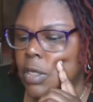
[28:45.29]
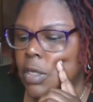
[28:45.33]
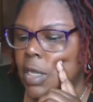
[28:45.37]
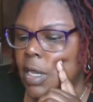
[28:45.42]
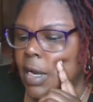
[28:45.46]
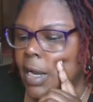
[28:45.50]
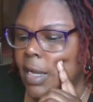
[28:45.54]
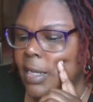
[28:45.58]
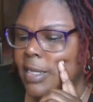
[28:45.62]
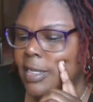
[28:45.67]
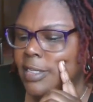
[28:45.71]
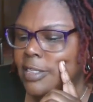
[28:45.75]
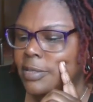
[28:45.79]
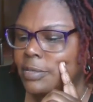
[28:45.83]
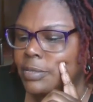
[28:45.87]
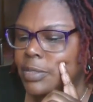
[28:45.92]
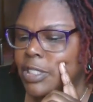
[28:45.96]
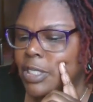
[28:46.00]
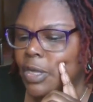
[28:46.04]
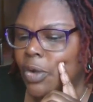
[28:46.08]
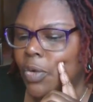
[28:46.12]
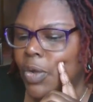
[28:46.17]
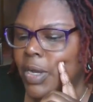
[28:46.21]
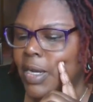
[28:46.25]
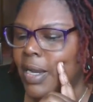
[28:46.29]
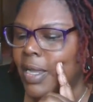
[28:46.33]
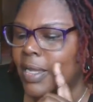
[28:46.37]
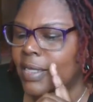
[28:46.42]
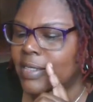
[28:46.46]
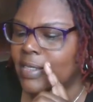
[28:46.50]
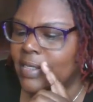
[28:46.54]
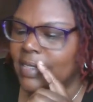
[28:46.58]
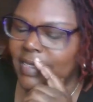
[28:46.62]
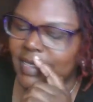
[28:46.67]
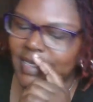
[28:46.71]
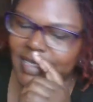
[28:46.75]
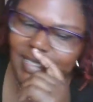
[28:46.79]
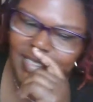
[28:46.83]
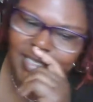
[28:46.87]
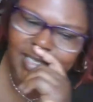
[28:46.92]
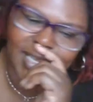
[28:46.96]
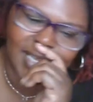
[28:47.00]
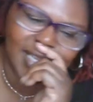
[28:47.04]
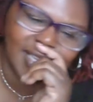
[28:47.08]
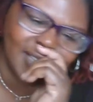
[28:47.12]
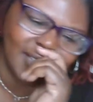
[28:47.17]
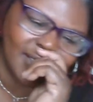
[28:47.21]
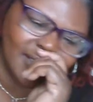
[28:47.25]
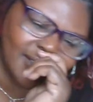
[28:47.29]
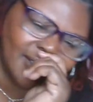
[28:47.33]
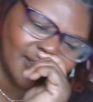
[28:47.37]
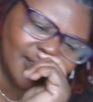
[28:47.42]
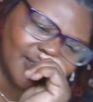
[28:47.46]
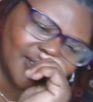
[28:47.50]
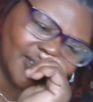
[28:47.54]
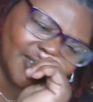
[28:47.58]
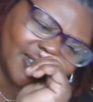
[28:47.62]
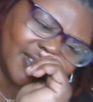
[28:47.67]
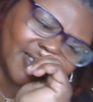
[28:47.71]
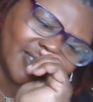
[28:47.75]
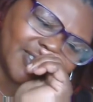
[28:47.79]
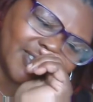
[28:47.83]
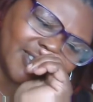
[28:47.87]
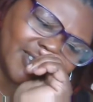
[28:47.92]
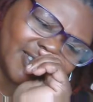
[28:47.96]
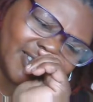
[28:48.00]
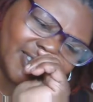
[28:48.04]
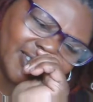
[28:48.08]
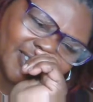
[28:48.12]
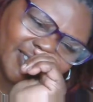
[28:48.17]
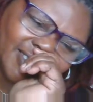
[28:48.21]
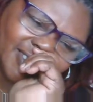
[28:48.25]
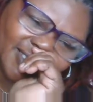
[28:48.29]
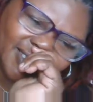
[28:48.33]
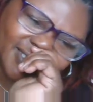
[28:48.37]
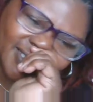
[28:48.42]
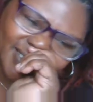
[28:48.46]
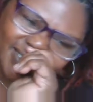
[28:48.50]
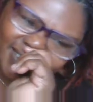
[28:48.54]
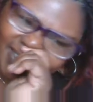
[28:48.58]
Can I get some sewing lessons? Girl.